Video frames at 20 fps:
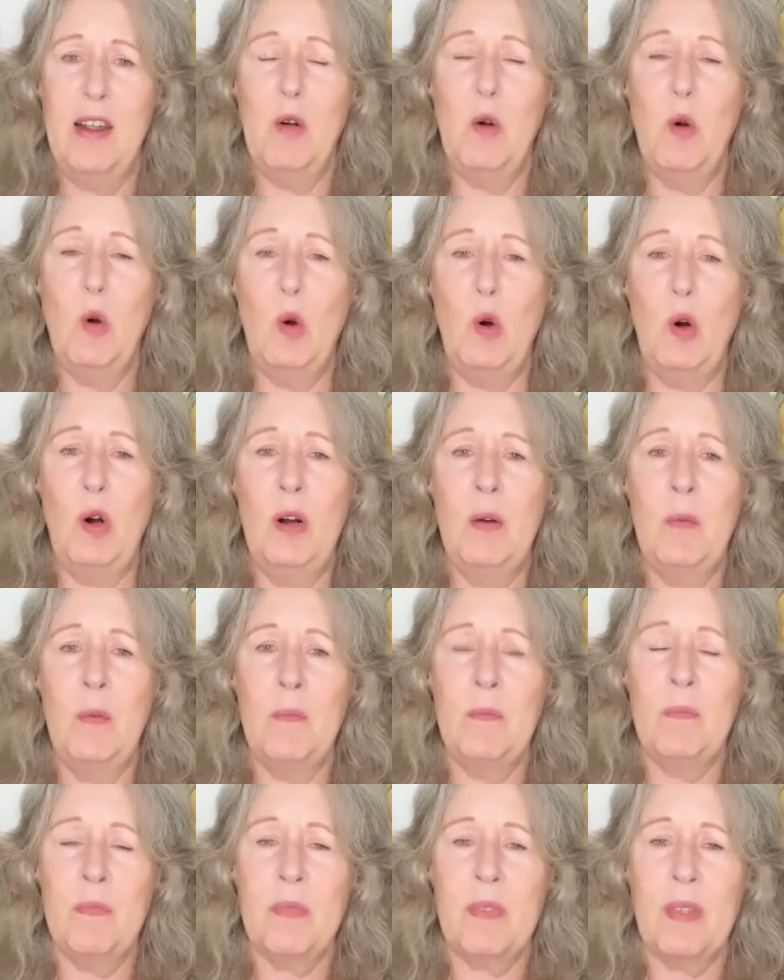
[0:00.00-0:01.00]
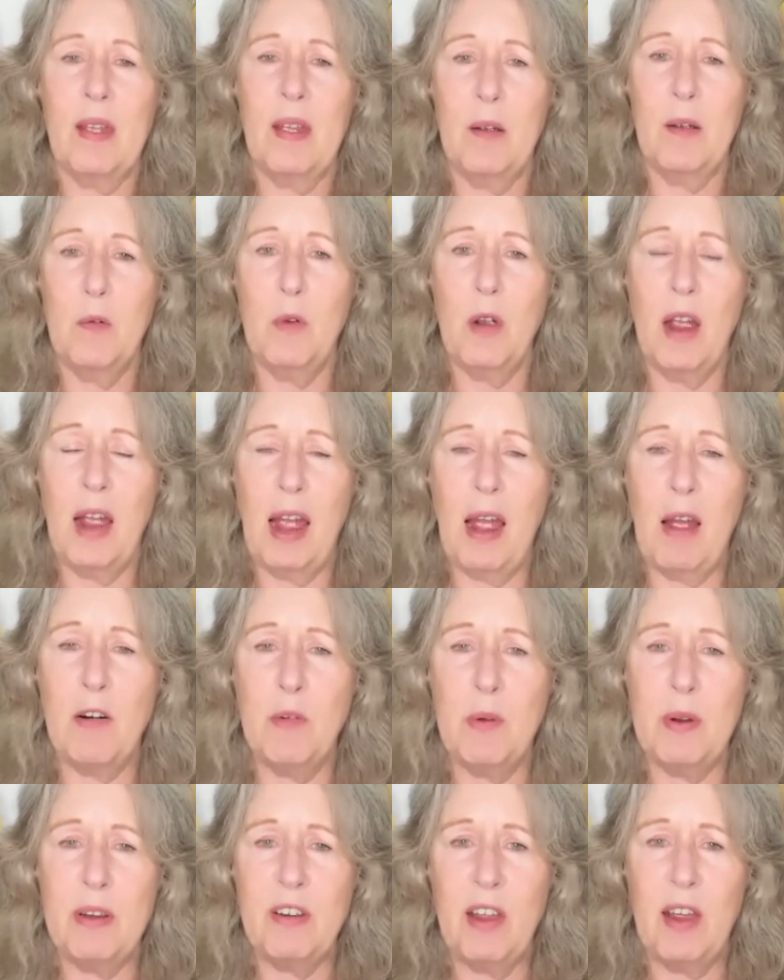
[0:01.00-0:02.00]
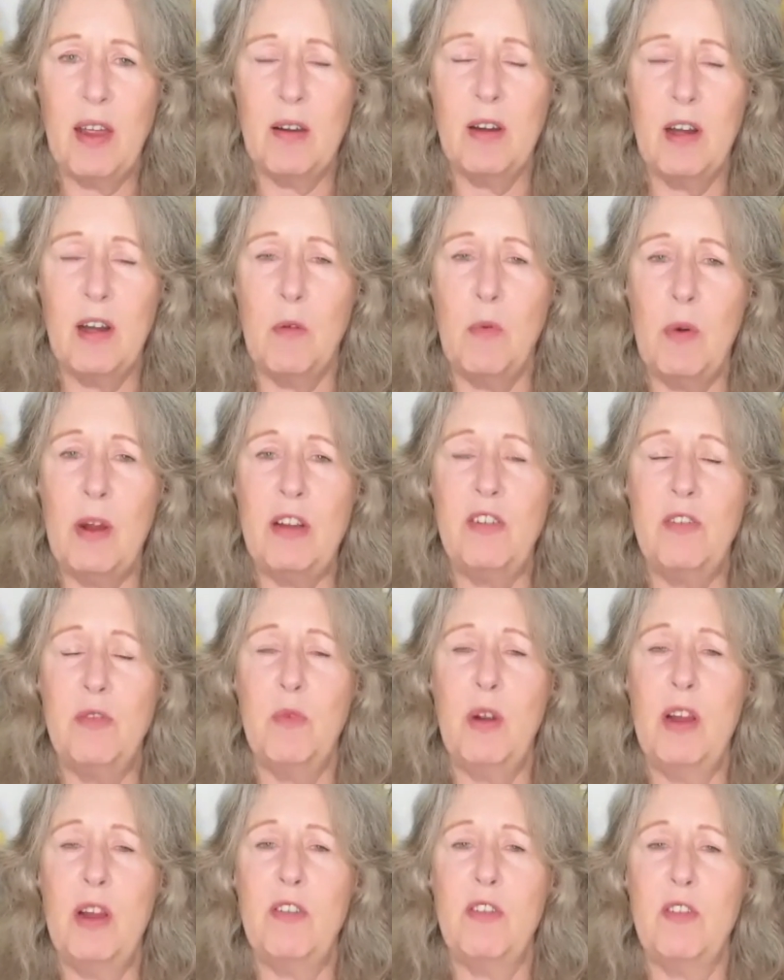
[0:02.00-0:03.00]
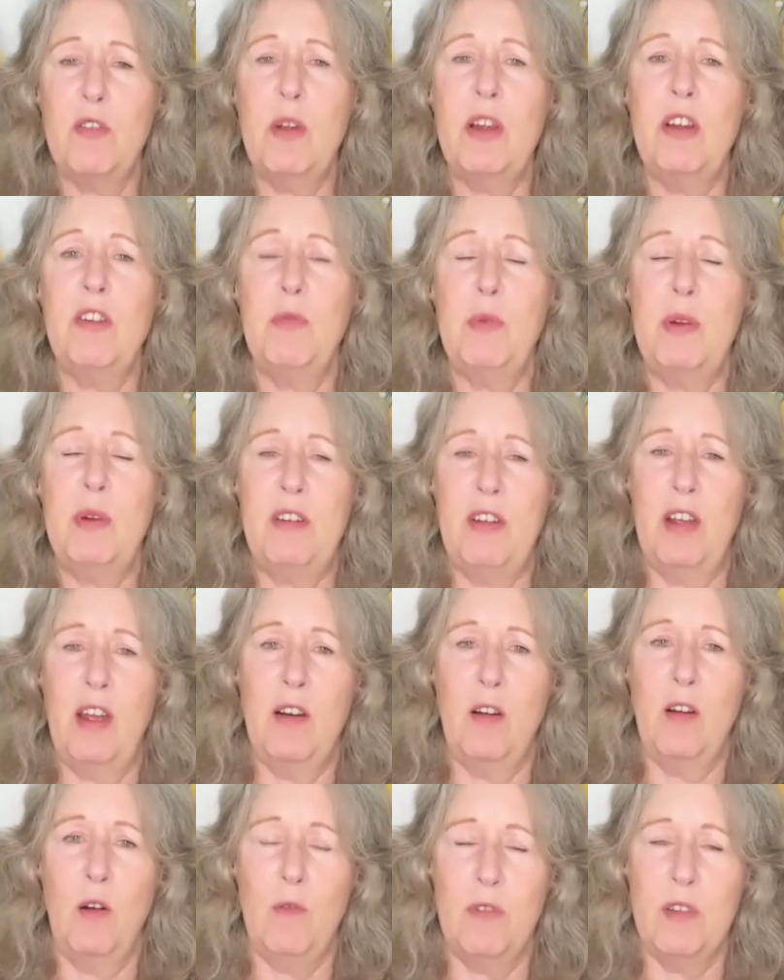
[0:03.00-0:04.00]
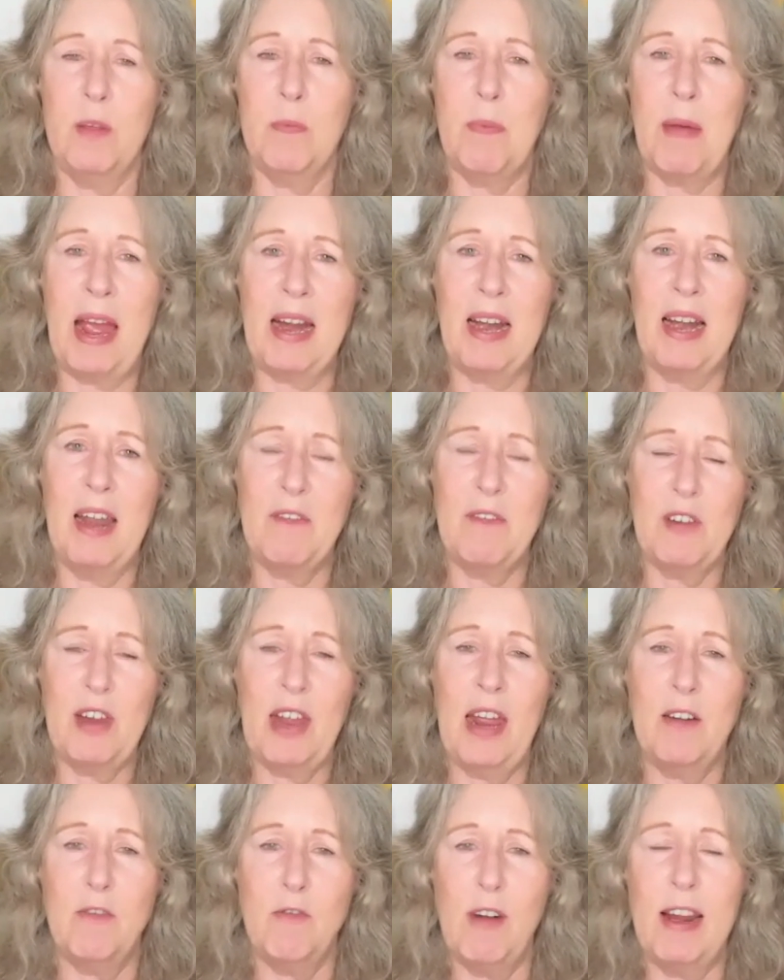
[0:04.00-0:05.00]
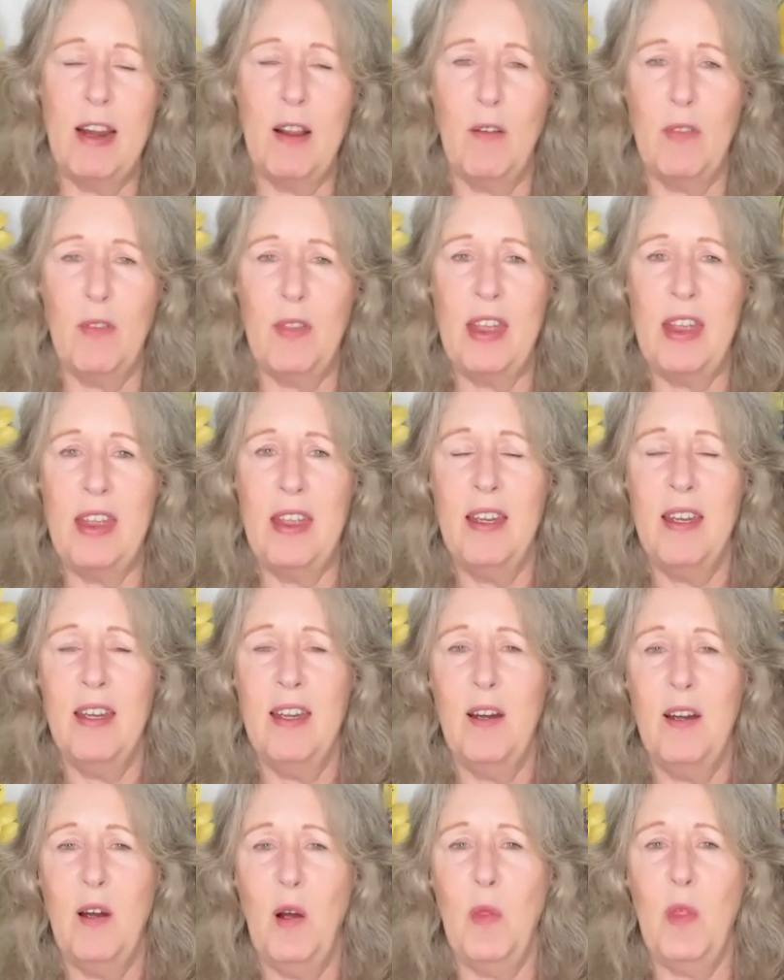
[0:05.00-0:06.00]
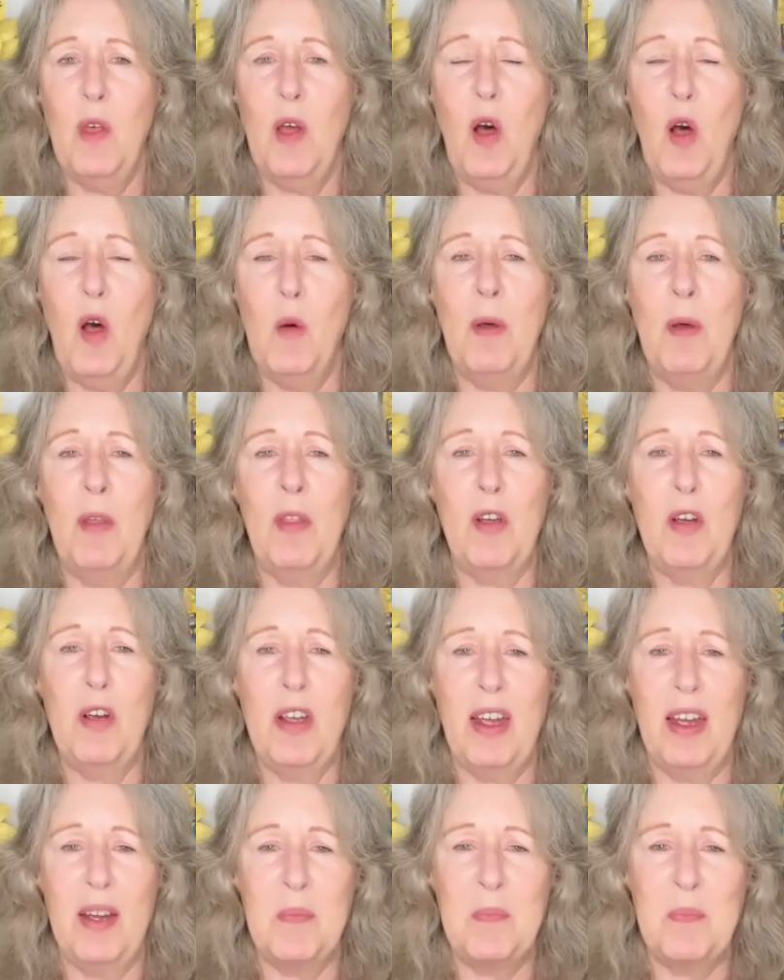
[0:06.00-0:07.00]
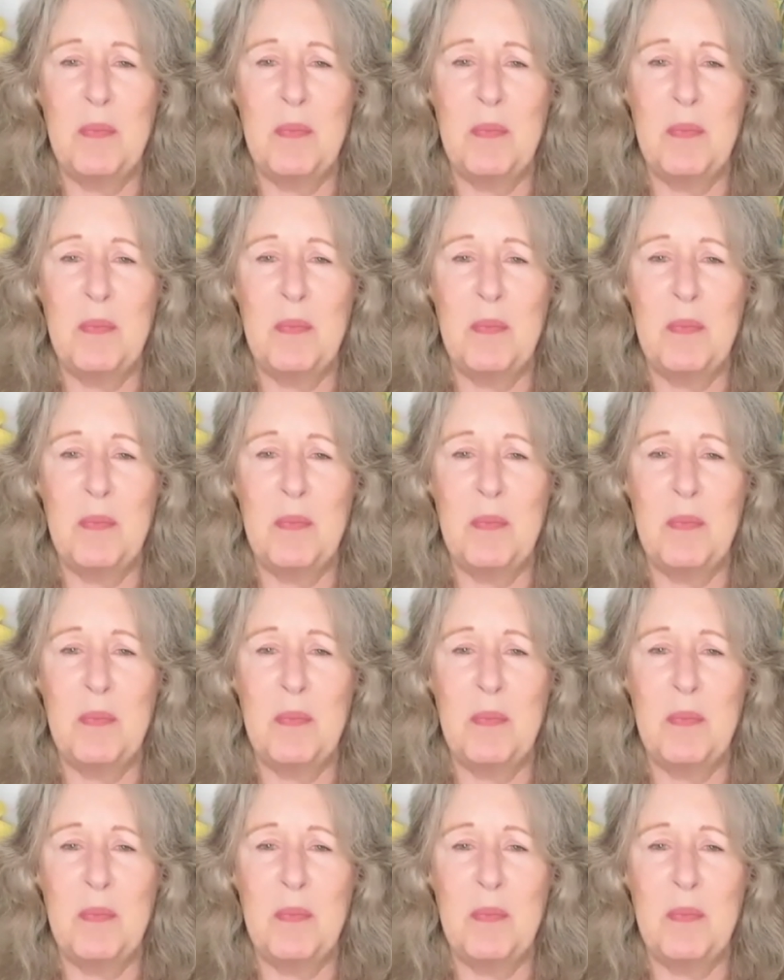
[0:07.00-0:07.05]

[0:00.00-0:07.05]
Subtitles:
Or how do we turn, which switch do we turn on for the back left-hand ring on the hob, on the cooker?